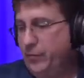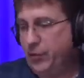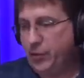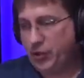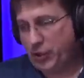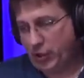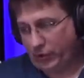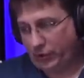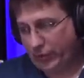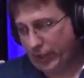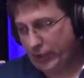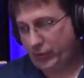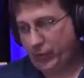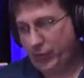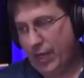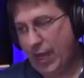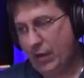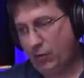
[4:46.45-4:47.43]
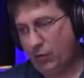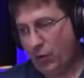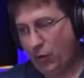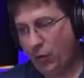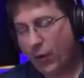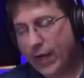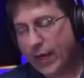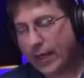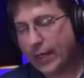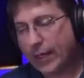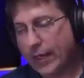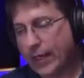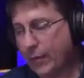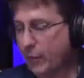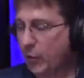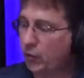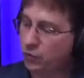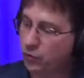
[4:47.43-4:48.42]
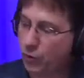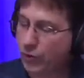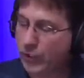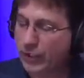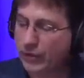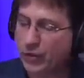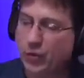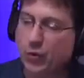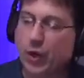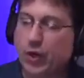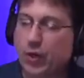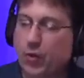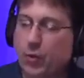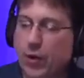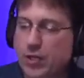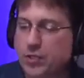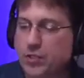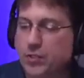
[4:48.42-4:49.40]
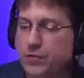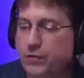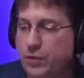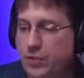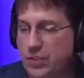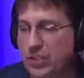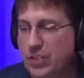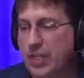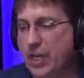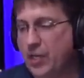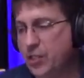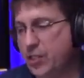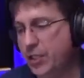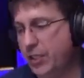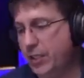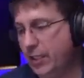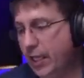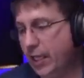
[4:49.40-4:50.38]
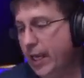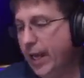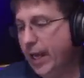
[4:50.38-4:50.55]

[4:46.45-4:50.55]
I'm just going to read through that real quick, and I'm going to roll into our questions for discussion.